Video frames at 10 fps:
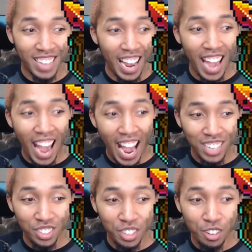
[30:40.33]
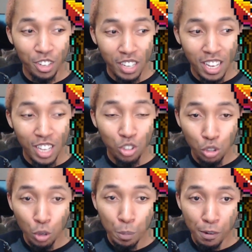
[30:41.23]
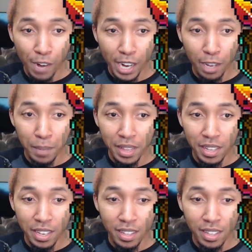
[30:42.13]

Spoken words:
I actually super recommend it.